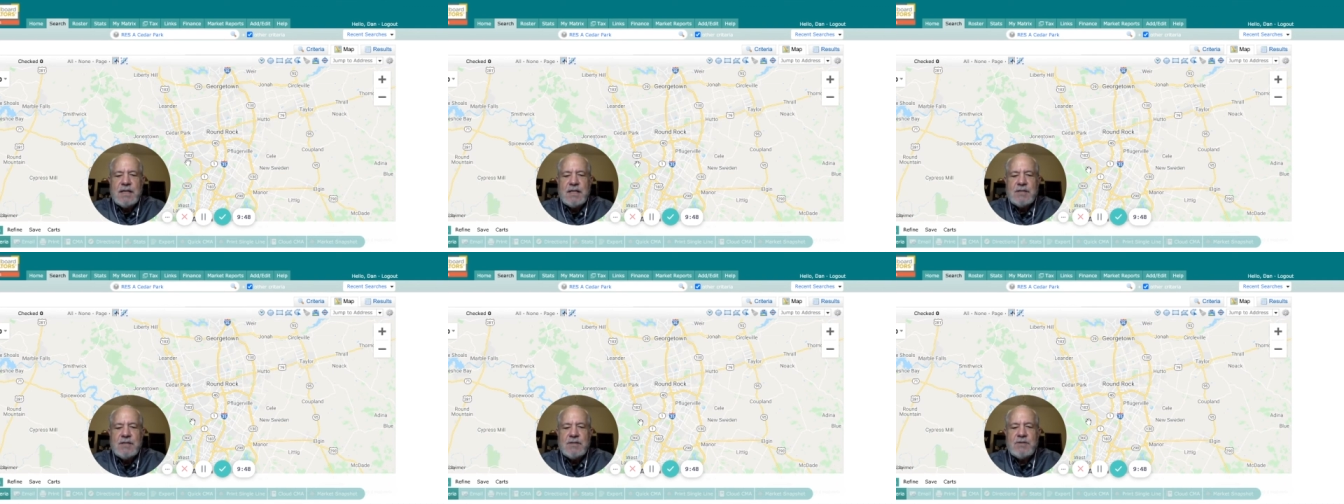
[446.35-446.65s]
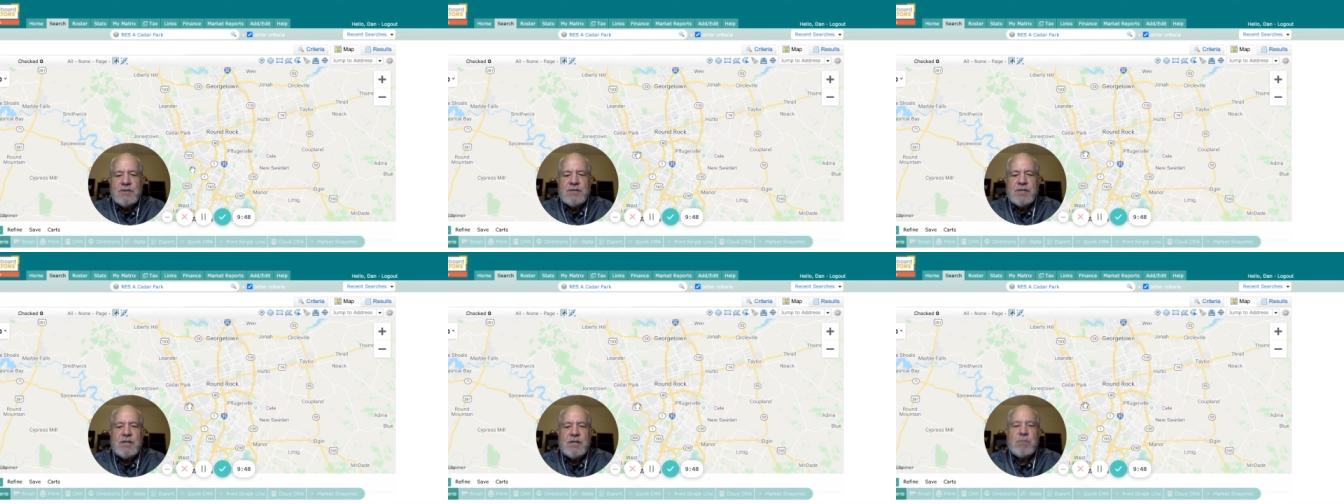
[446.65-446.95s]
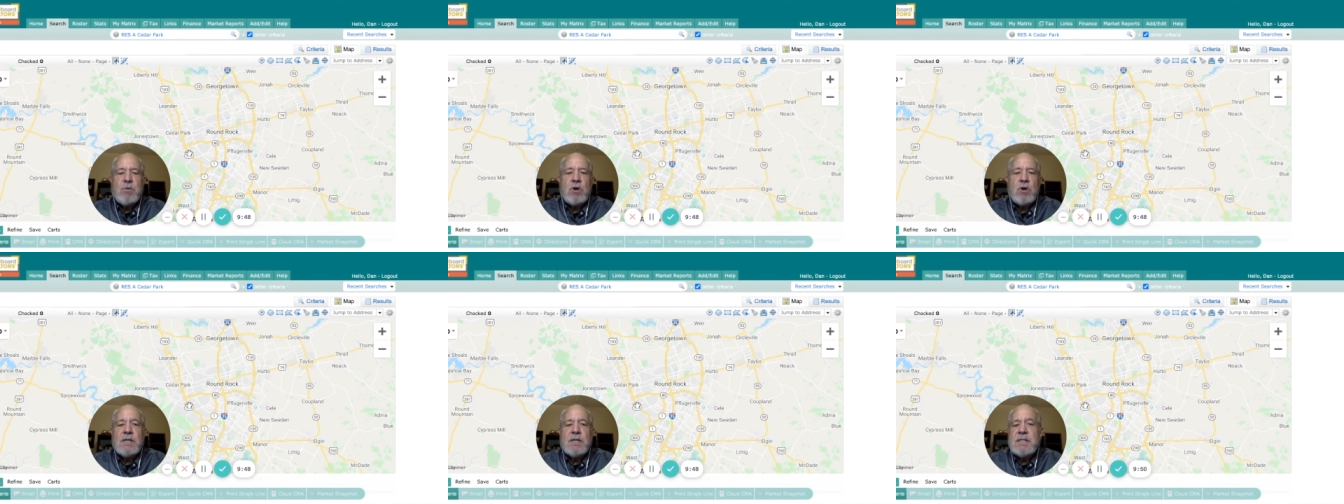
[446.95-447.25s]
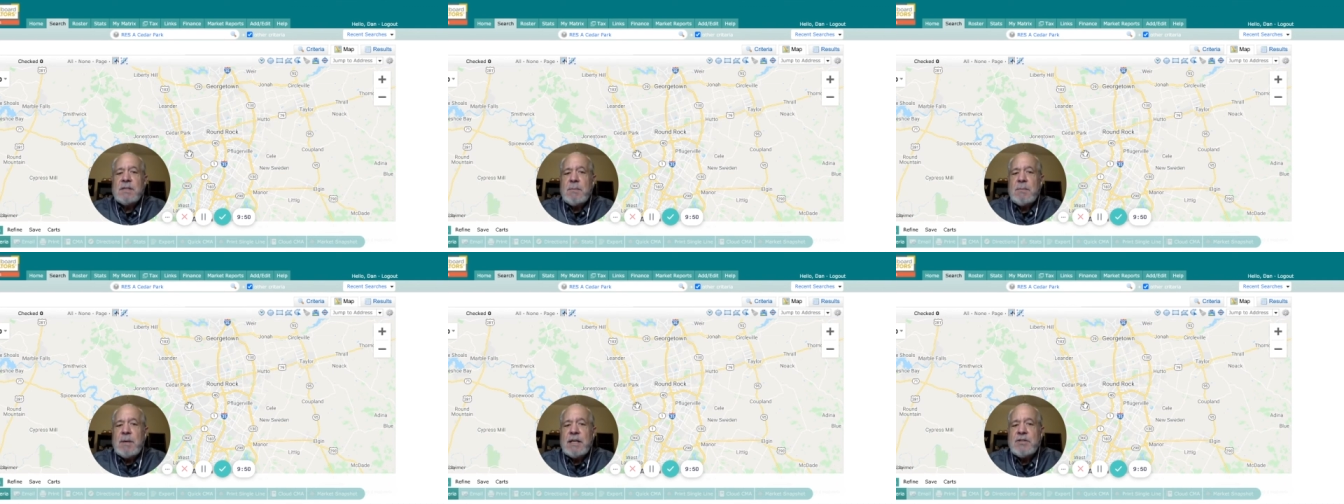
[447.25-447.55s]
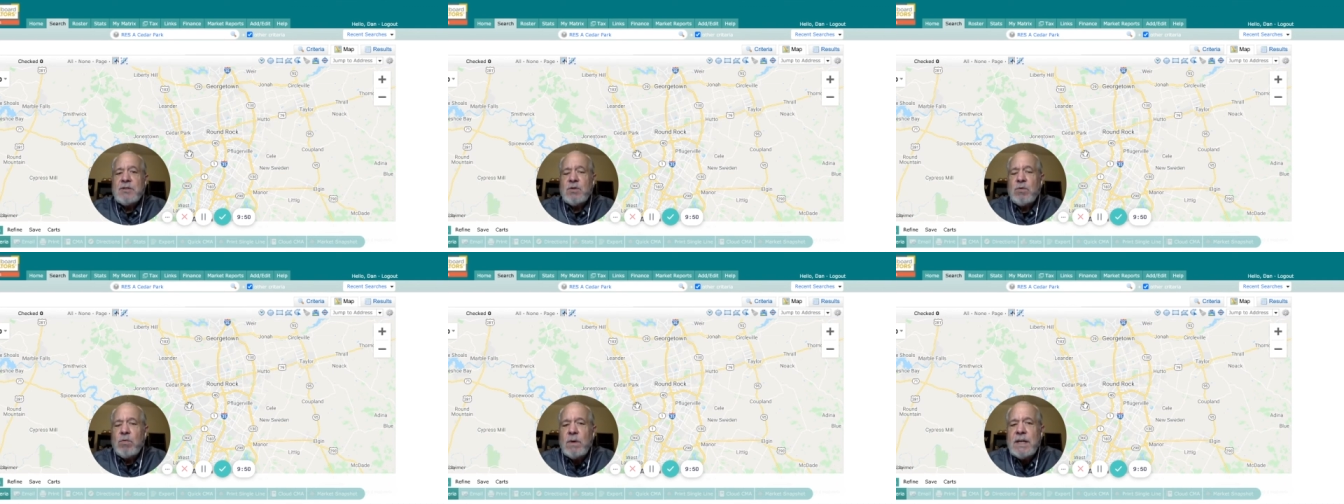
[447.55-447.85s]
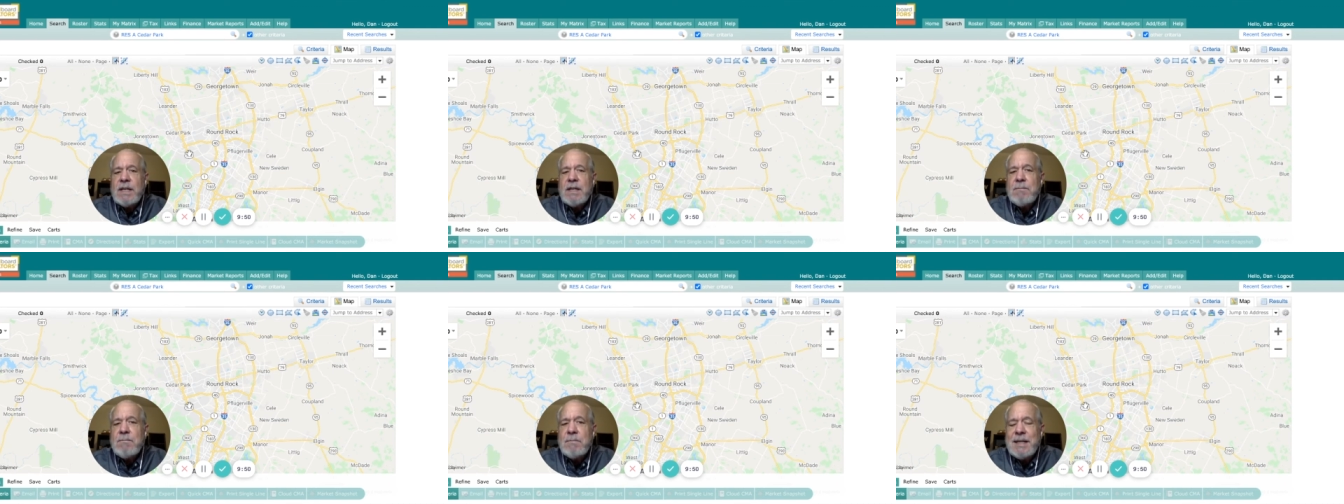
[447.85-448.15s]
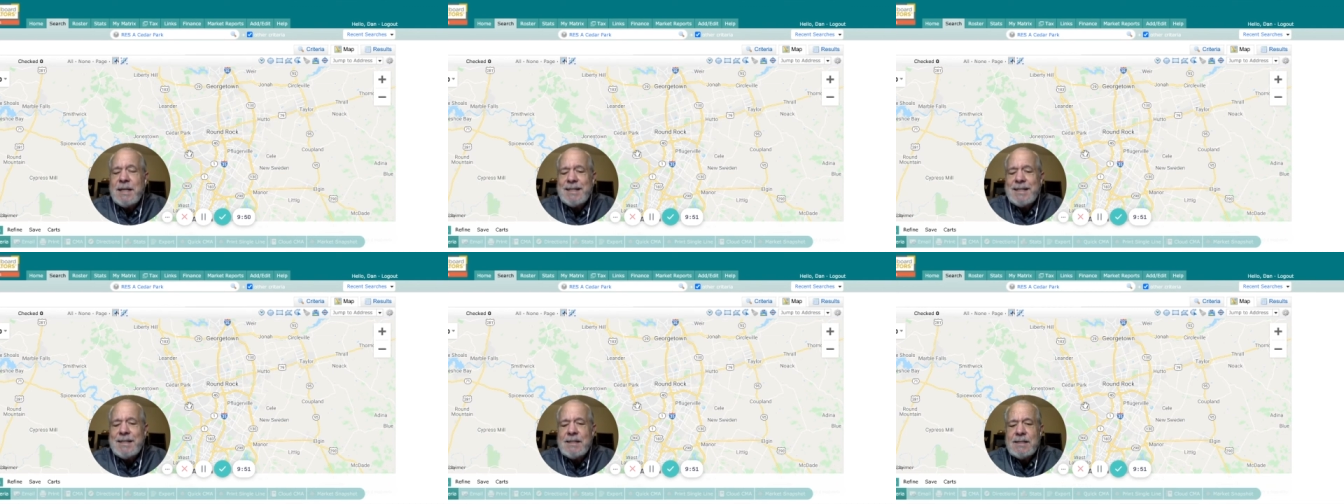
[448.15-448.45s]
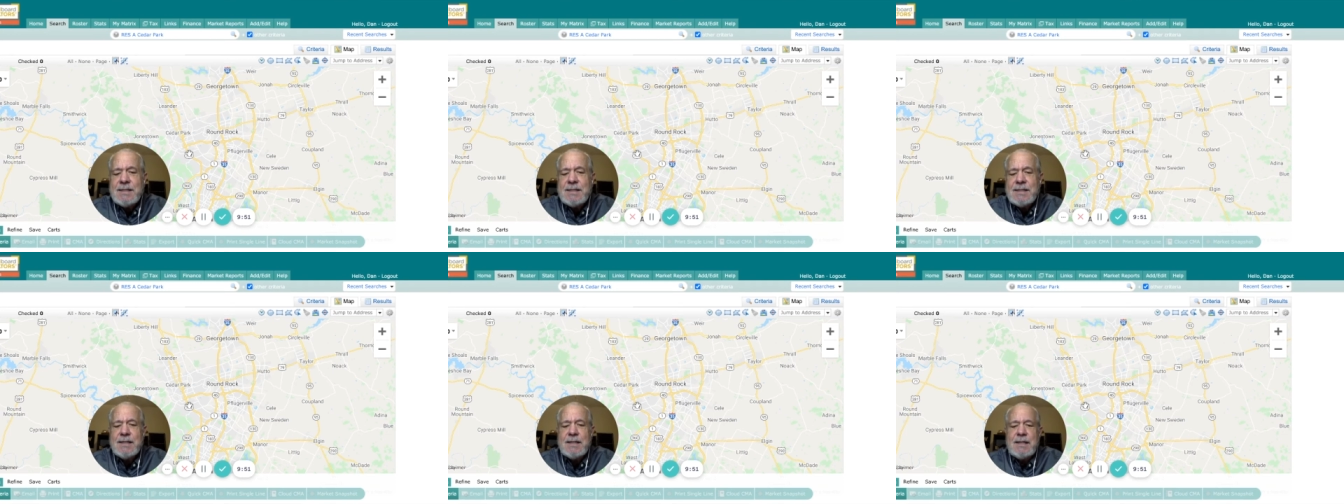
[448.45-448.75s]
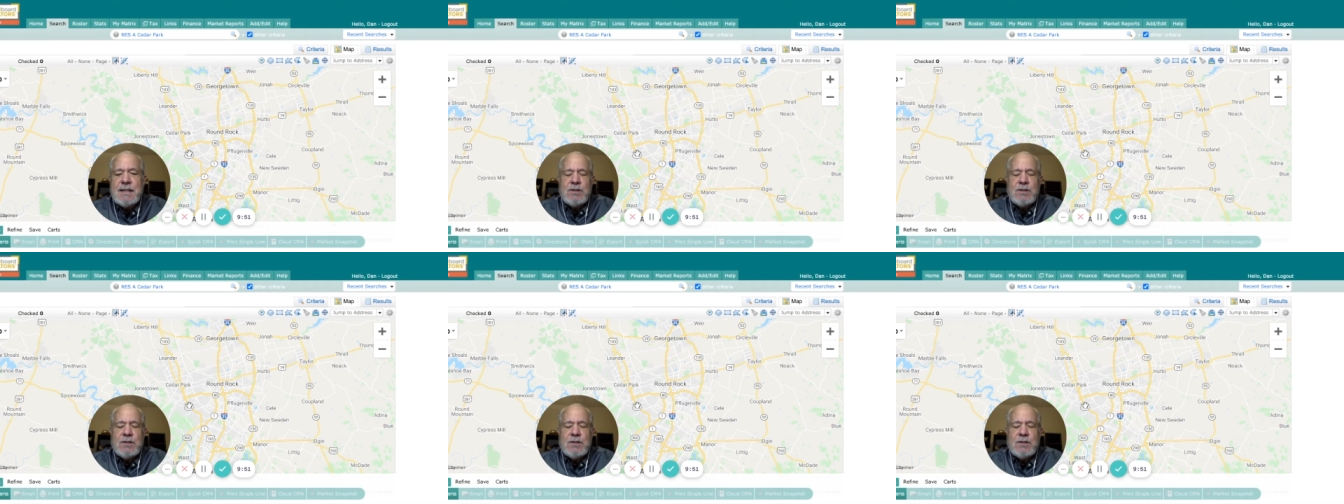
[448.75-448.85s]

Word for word: So Cedar Park is about 20 minutes,